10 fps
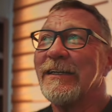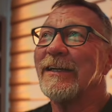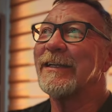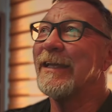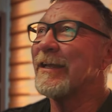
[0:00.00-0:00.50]

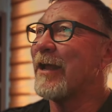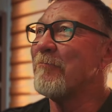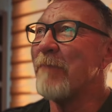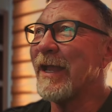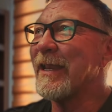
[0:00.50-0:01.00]
Again,
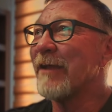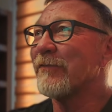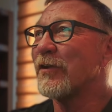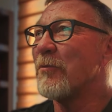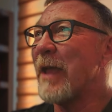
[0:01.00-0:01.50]
I might
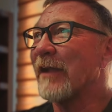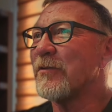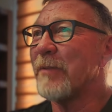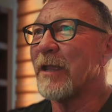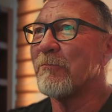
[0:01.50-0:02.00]
have to go back
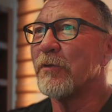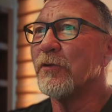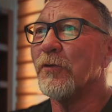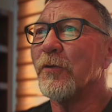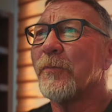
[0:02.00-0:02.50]
to
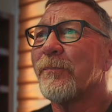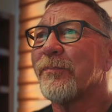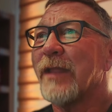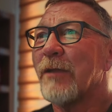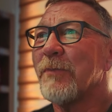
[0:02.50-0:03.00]
Bambu.
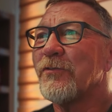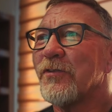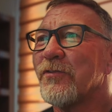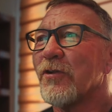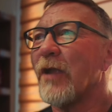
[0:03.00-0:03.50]
How
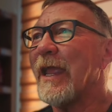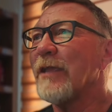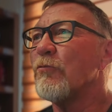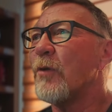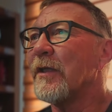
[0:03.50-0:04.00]
much is their
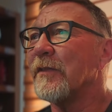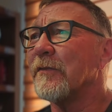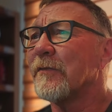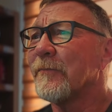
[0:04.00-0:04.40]
A1?